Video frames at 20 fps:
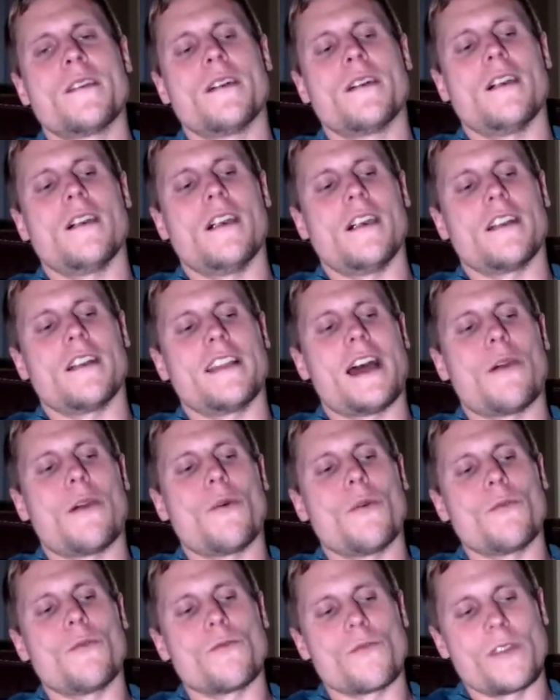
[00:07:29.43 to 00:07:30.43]
that
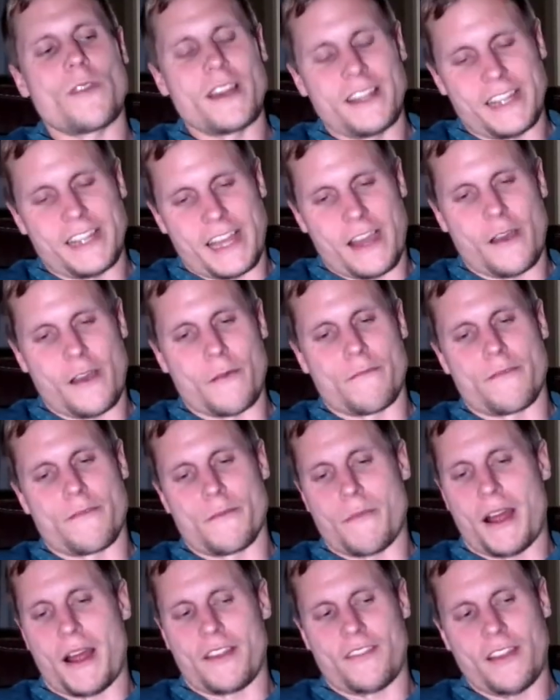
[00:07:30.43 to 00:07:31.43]
will really help. For
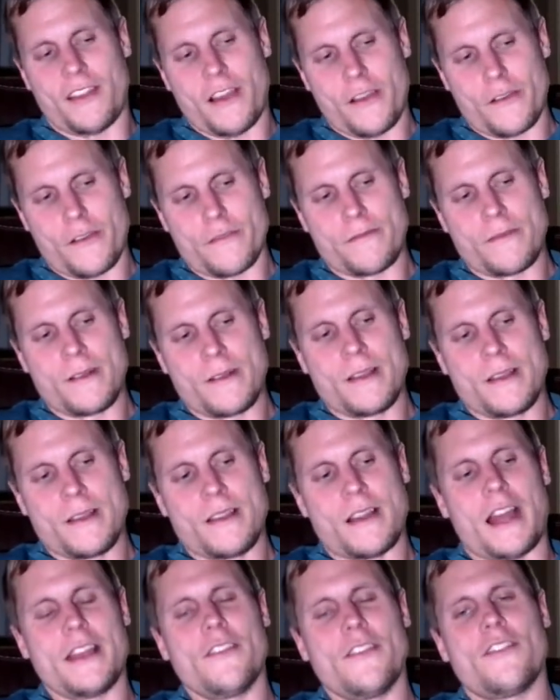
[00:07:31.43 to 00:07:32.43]
myself,
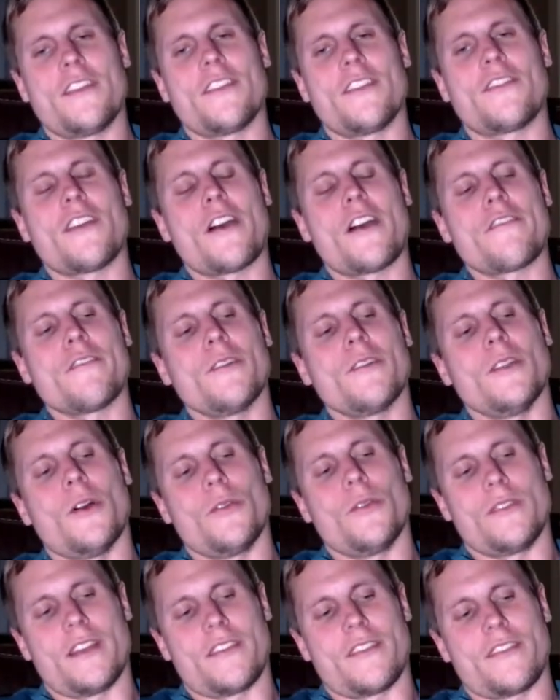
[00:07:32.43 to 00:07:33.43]
I used to suffer low
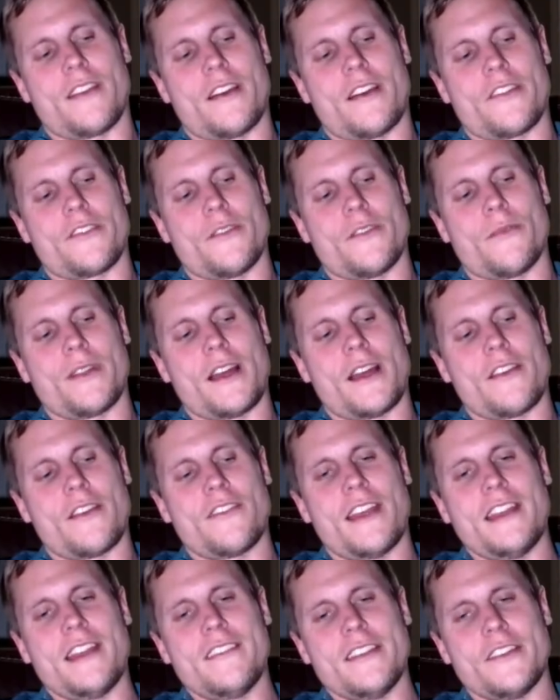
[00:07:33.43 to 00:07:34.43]
testosterone. When I was
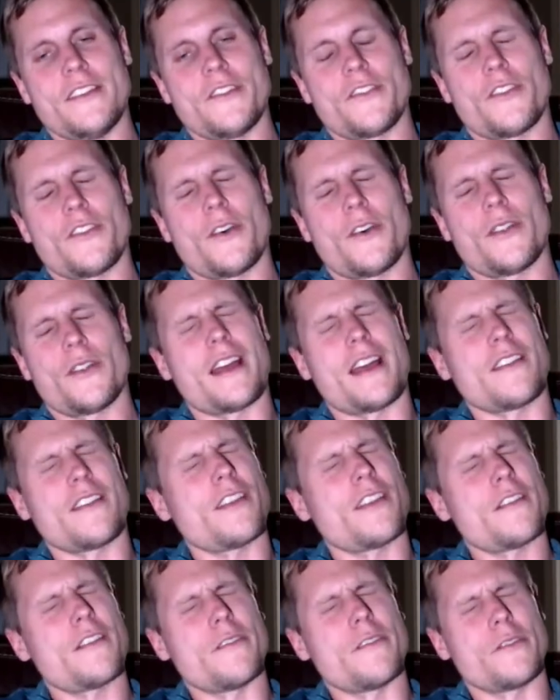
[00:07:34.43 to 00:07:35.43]
18 years old, I had
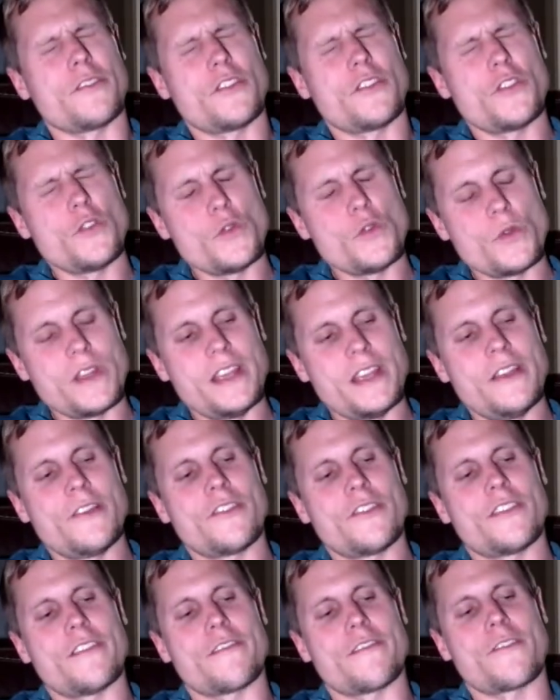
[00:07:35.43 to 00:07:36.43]
suffered 2
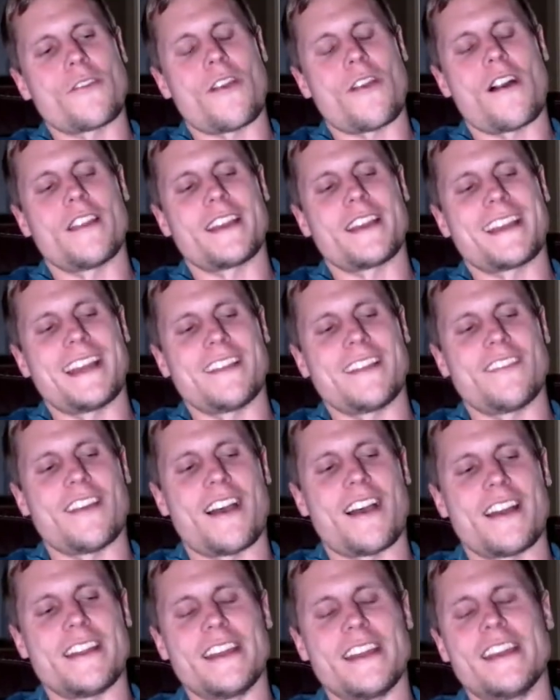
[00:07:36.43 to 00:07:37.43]
years of chronic
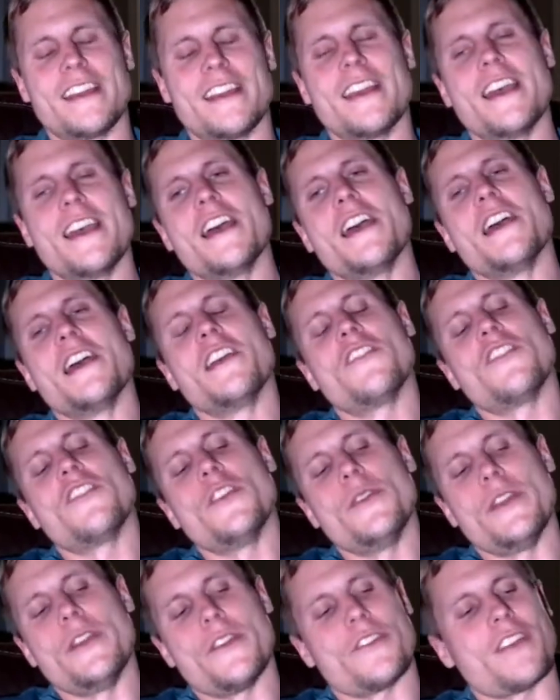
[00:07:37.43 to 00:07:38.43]
anxiety. 2
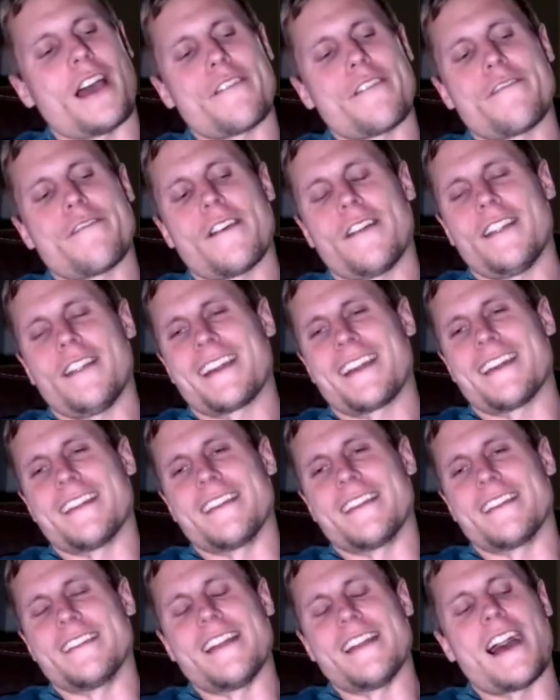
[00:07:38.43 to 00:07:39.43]
years. I felt like
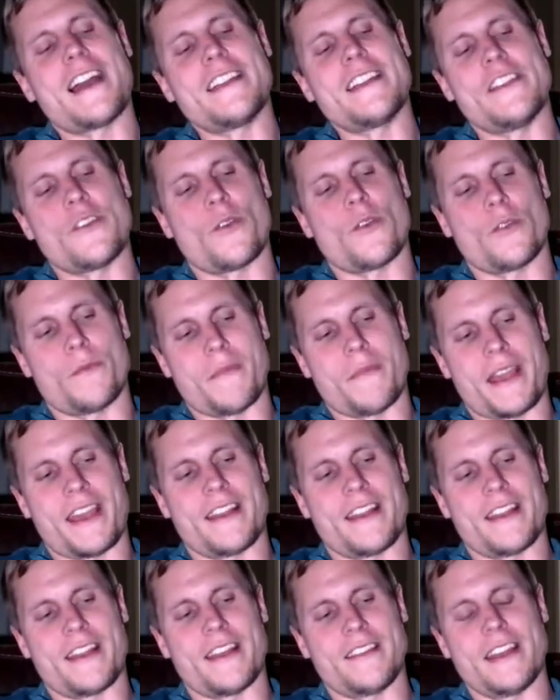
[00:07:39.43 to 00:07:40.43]
a 90-year-old man
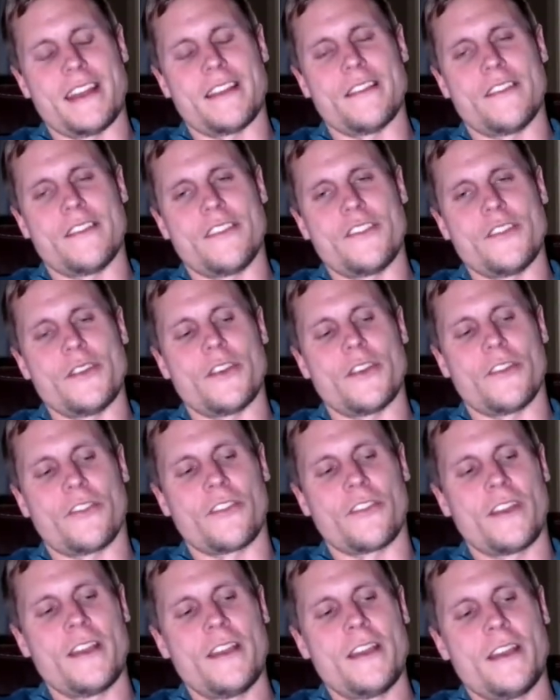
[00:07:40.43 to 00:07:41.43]
at the end of the 2
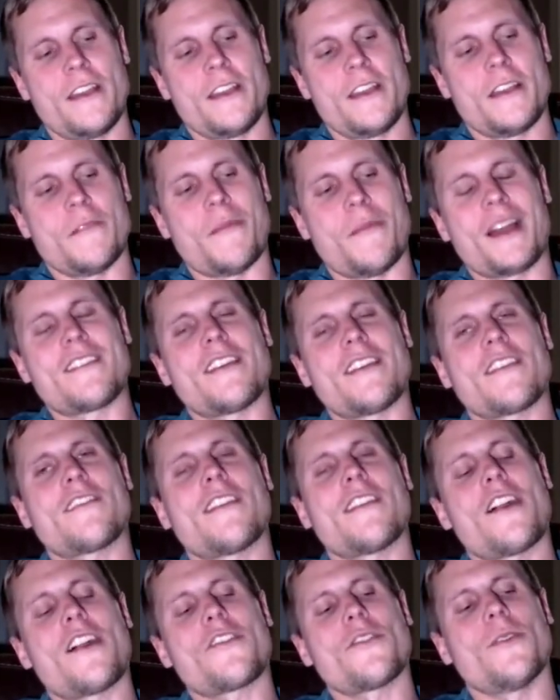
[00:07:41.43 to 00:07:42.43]
years. My
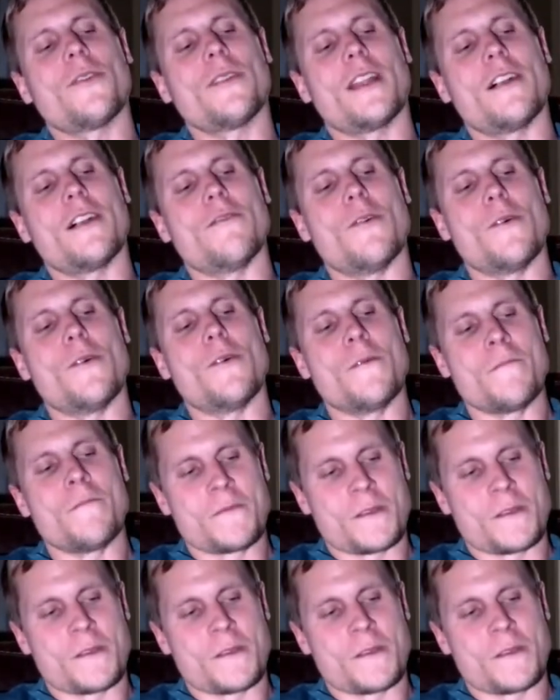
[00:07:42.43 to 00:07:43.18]
testosterone level